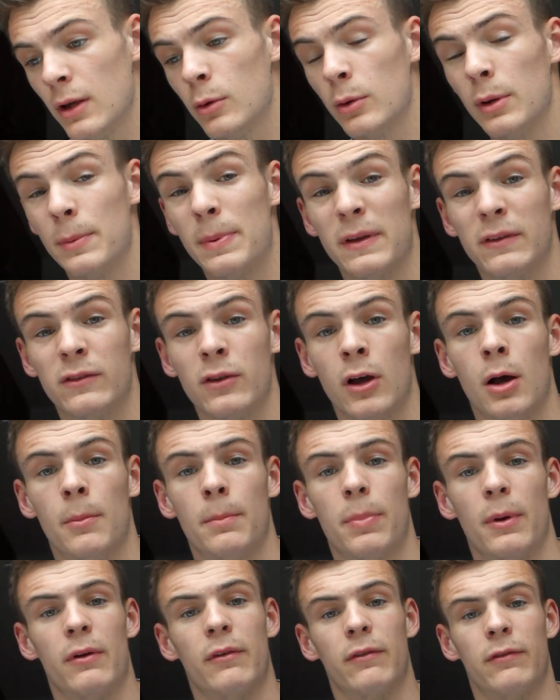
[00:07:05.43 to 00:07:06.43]
We picked
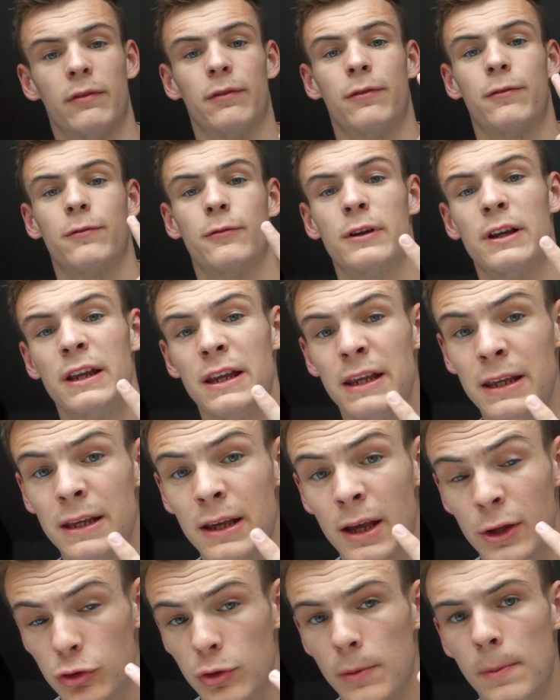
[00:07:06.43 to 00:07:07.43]
up a
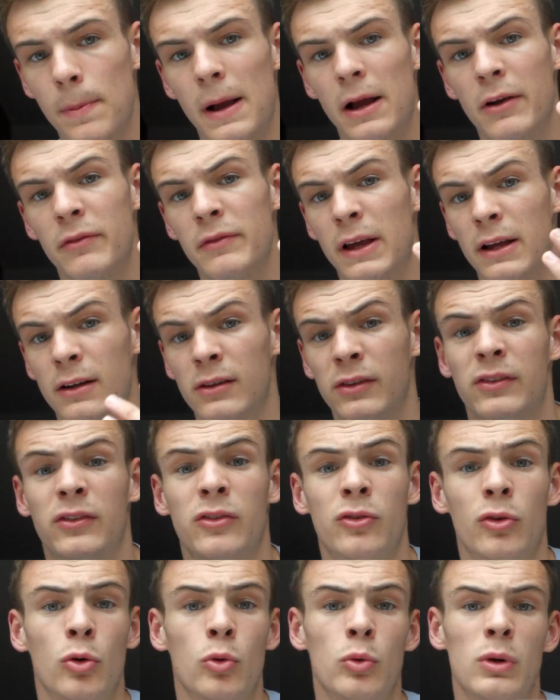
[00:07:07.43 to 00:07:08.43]
triple pack of
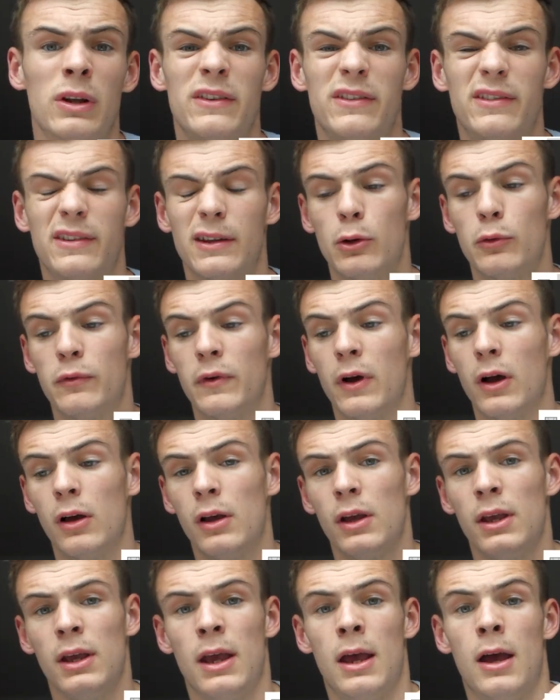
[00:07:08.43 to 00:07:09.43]
necklaces, all in silver.
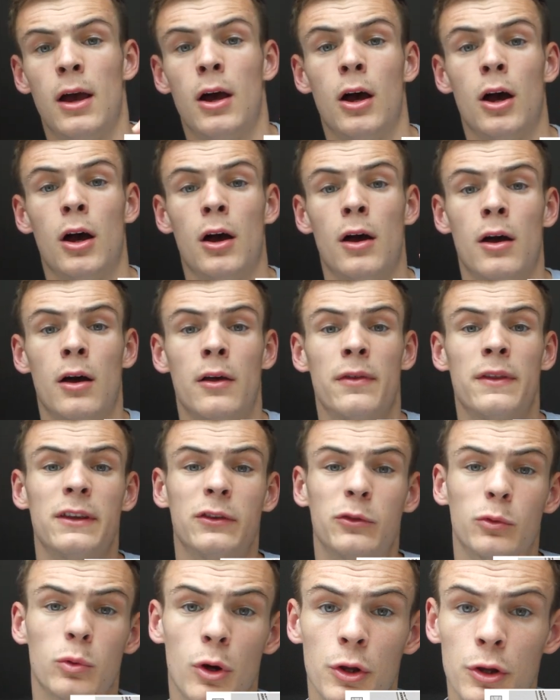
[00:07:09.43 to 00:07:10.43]

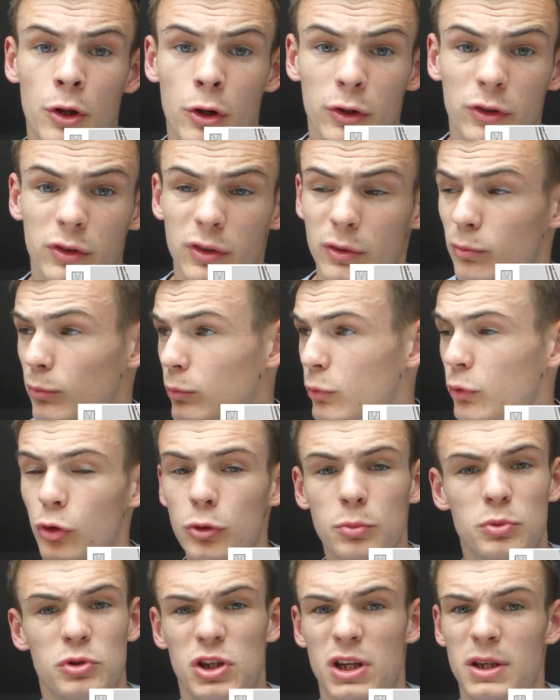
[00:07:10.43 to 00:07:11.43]
This is quite nice,
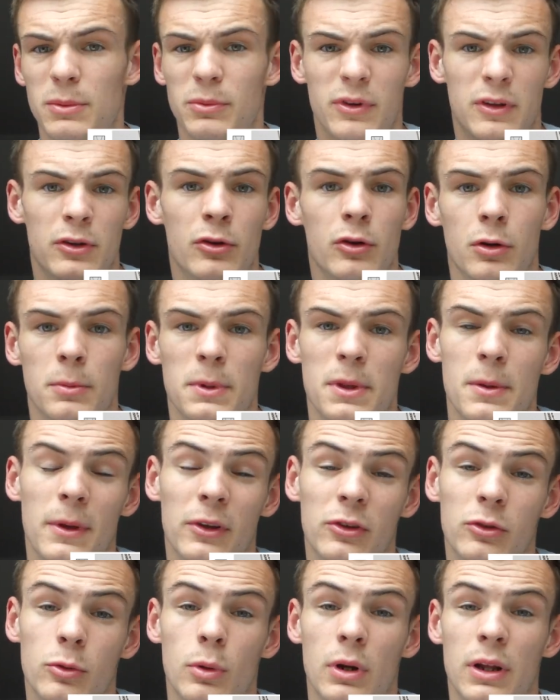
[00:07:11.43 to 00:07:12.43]
super cheap, so they're not going to be the
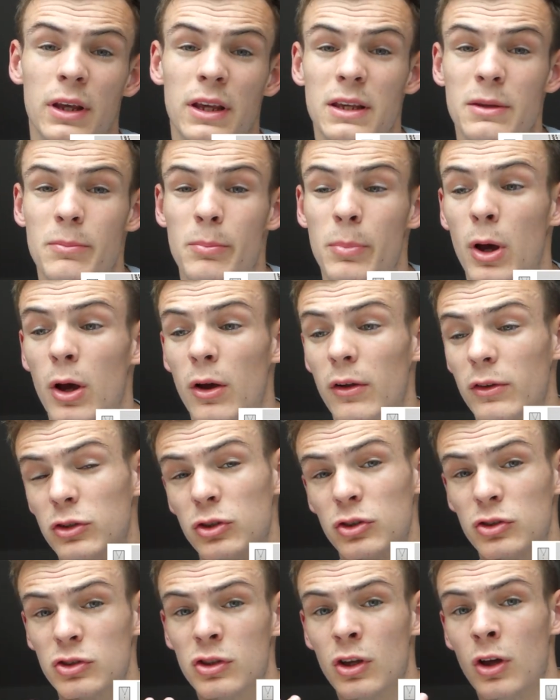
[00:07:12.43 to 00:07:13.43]
best quality, but
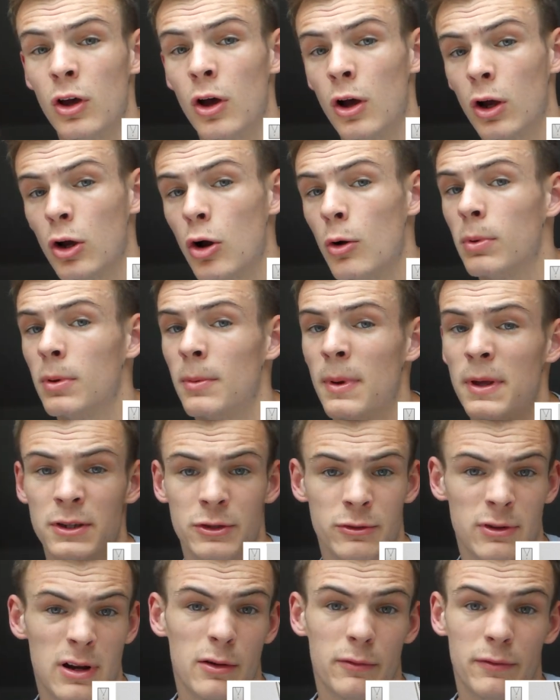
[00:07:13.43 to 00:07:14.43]
just to complement
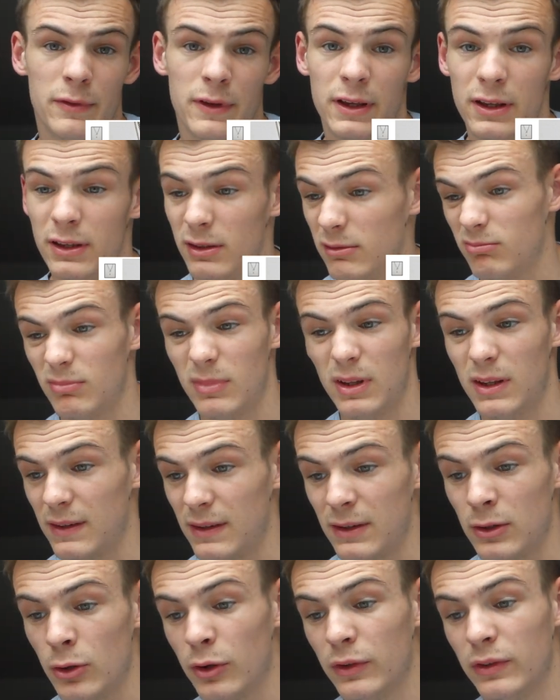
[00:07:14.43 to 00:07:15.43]
your outfit, it's
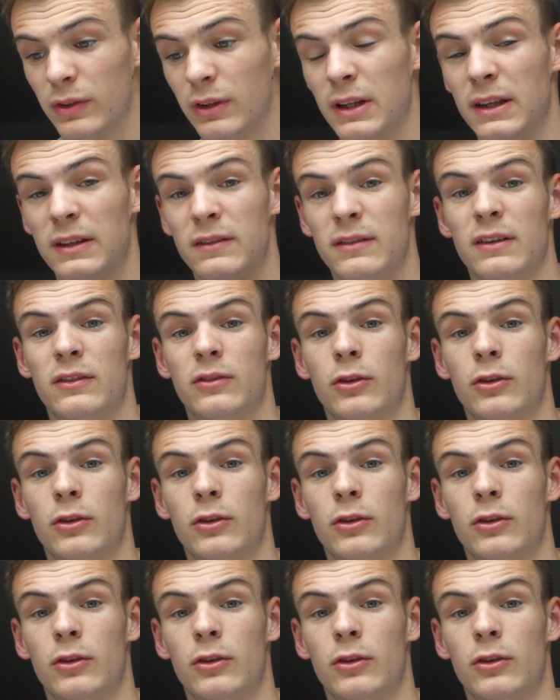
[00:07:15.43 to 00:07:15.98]
nice and easy.